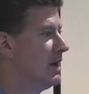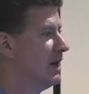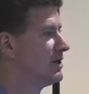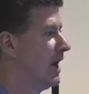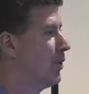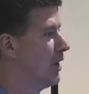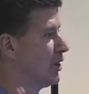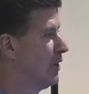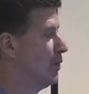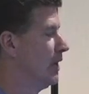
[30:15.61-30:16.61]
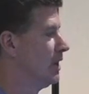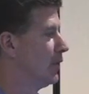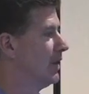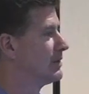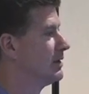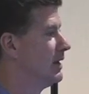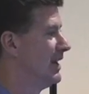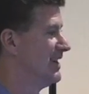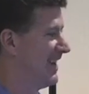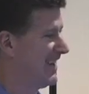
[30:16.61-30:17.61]
each saying what a green window is,
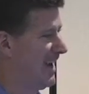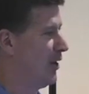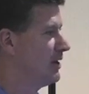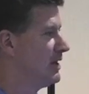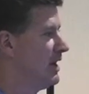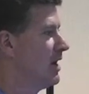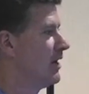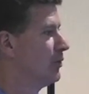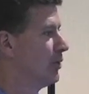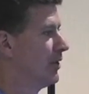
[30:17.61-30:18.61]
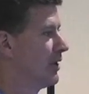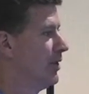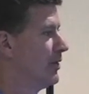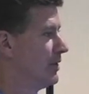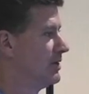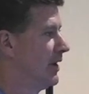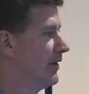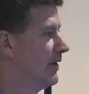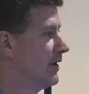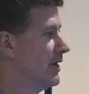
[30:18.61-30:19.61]
and you can guarantee none of them would agree with each
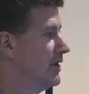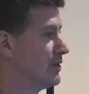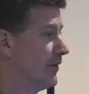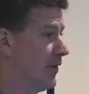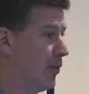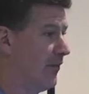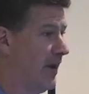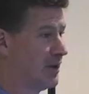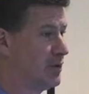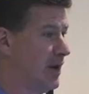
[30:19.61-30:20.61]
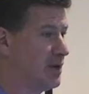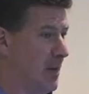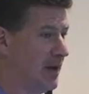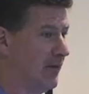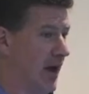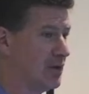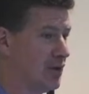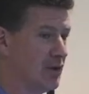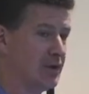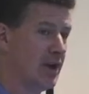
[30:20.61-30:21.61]
other. So for the fenestration
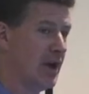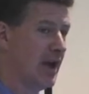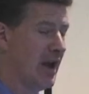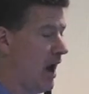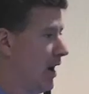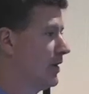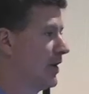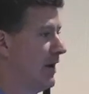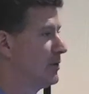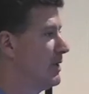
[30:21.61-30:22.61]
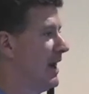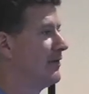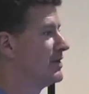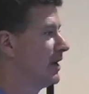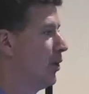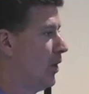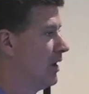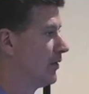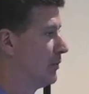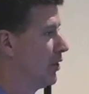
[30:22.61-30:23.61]
manufacturers, you're going to have to meet every single one
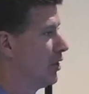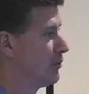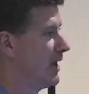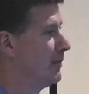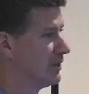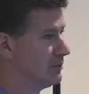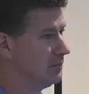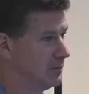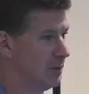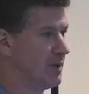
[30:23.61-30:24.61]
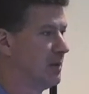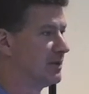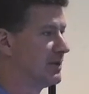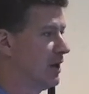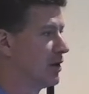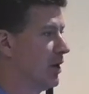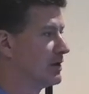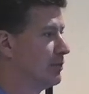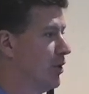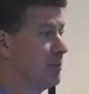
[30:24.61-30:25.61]
of them in order to be able to sell
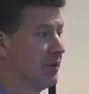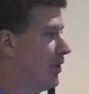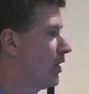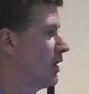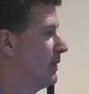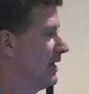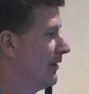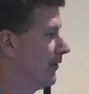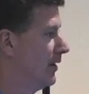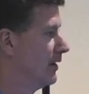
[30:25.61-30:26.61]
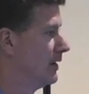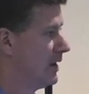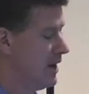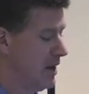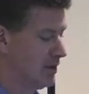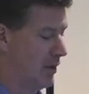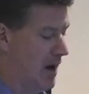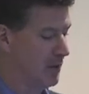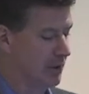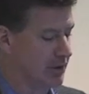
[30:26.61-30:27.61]
across the board, but they're all going to be different. So
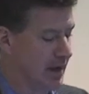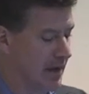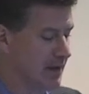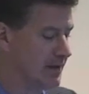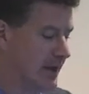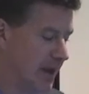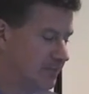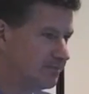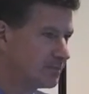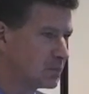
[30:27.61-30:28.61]
AAMA looked at it and said,